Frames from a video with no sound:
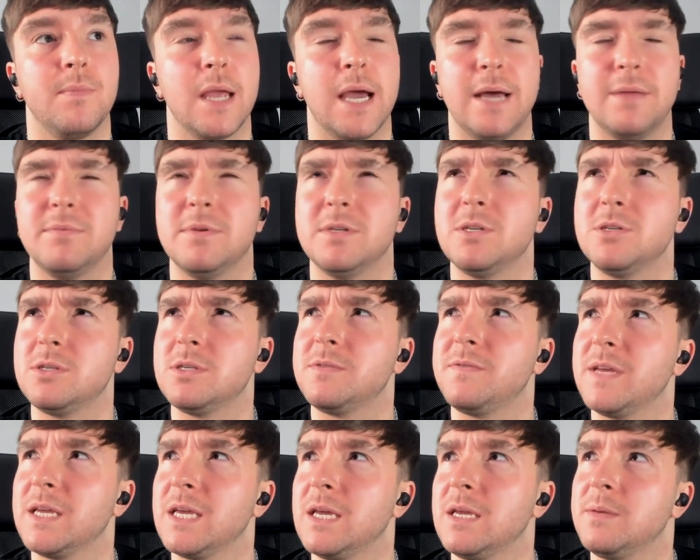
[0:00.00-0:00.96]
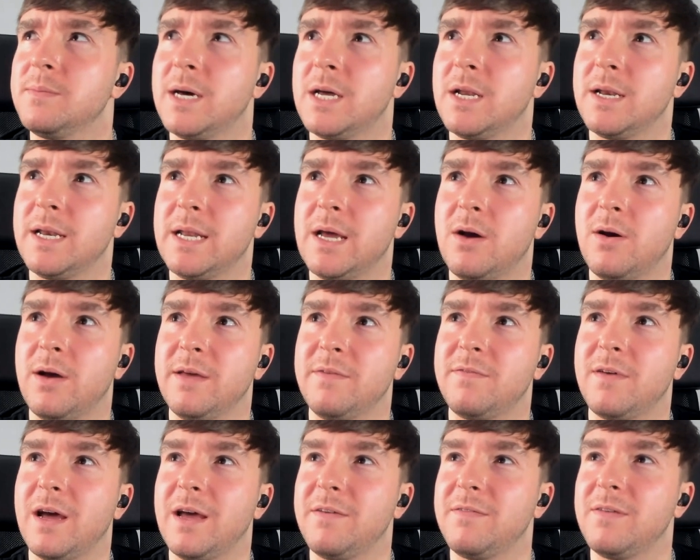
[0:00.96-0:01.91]
And just thinking about it now. I,
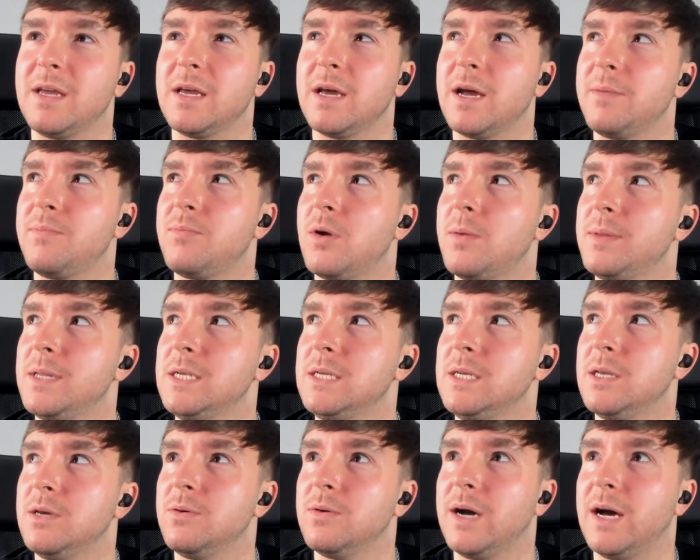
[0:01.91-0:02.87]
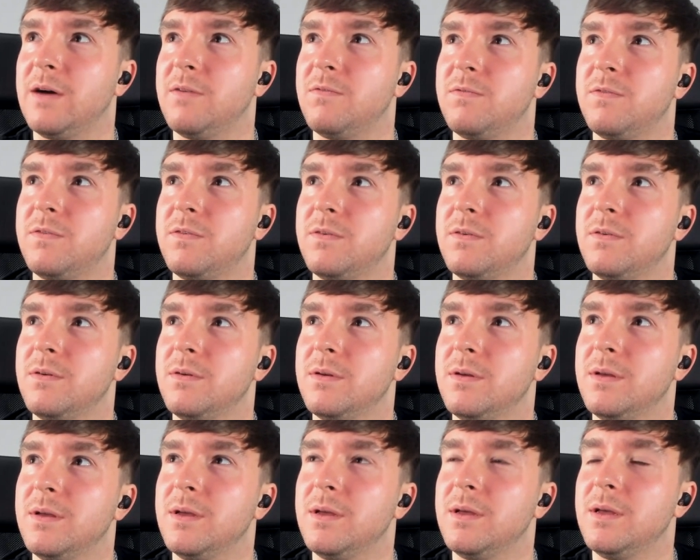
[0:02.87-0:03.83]
I think I probably do have
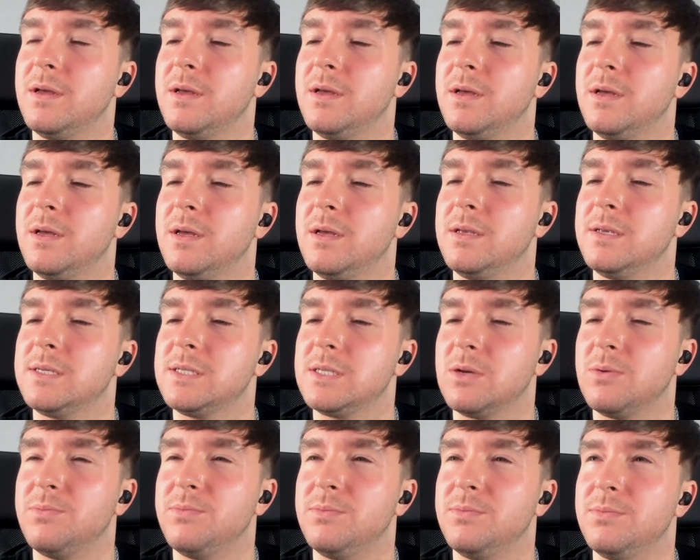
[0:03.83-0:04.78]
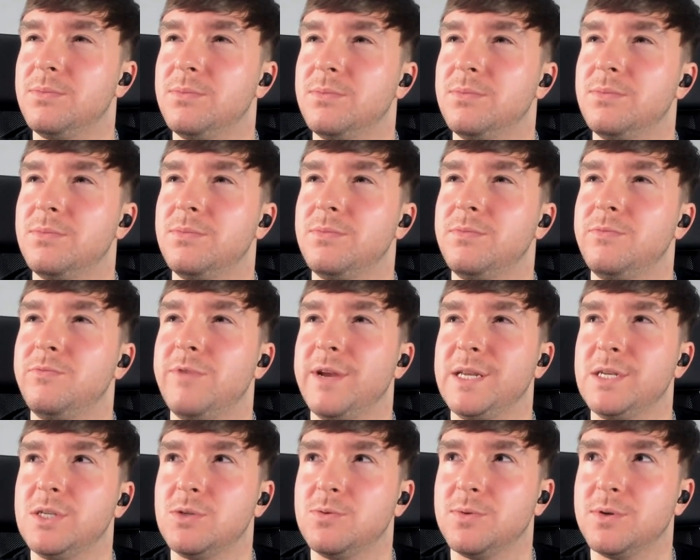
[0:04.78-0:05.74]
some
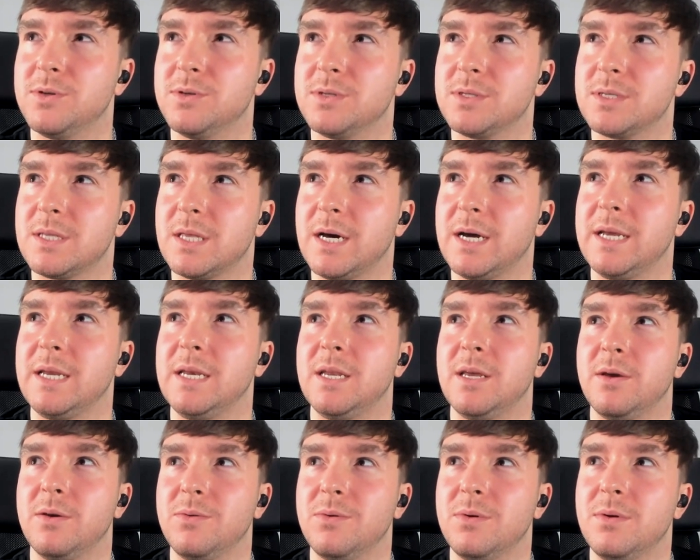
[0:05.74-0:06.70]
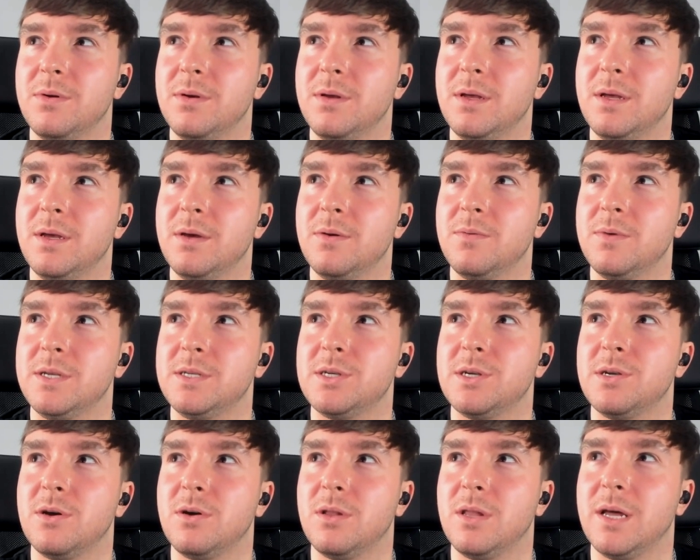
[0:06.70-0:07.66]
rituals that I do, which
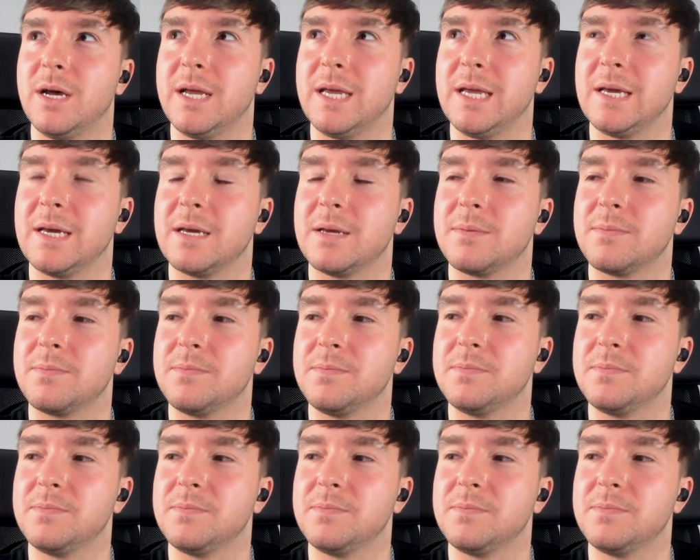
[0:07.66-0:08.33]
are not like.